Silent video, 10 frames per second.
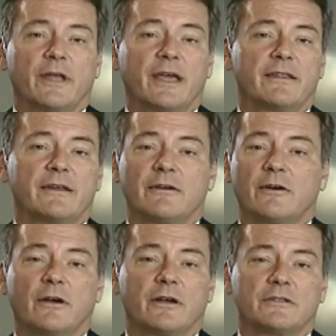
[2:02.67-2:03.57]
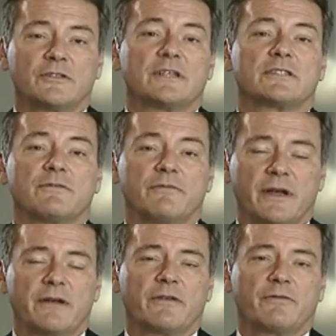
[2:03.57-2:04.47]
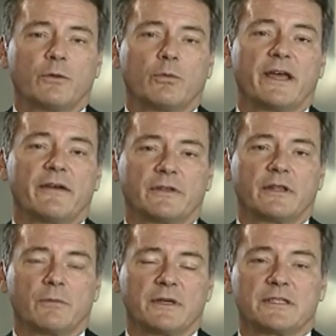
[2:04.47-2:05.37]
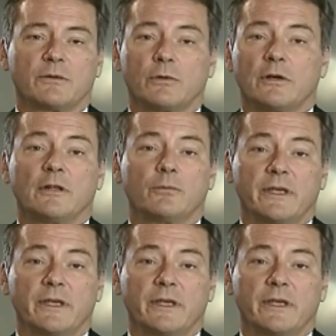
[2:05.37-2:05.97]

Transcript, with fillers: Today, there are just a very few left in the Western world.